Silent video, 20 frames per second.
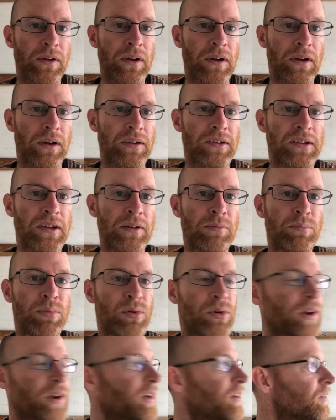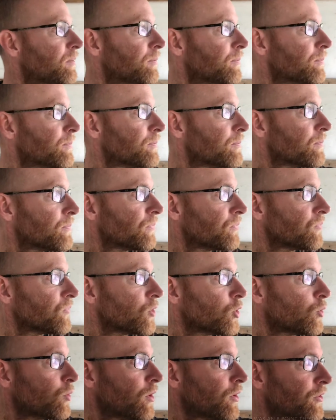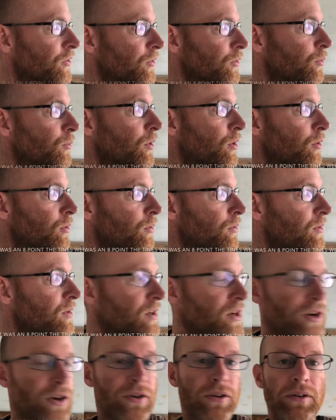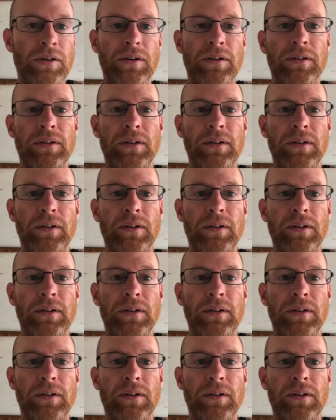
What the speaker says: a 10-point across the road near